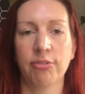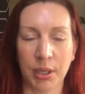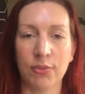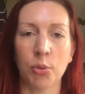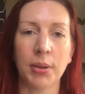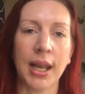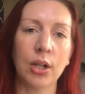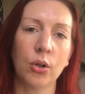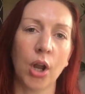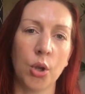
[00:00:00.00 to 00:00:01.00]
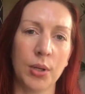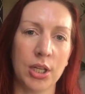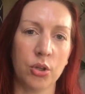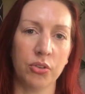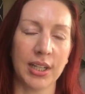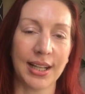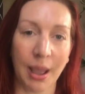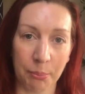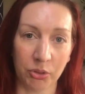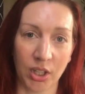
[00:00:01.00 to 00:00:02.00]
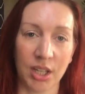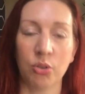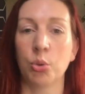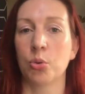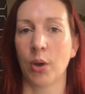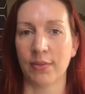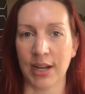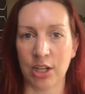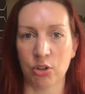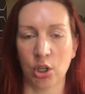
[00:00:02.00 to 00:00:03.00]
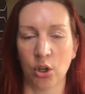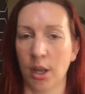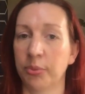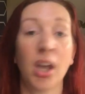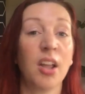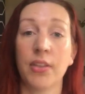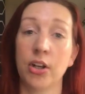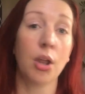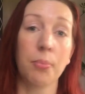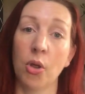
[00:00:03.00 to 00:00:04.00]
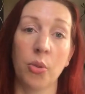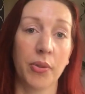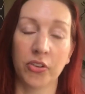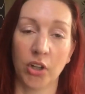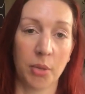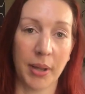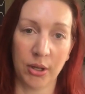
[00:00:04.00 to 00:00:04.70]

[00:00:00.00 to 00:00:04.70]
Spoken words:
But if you're planning on only using campsites, which will have electric hookups, then bother with a solar panel.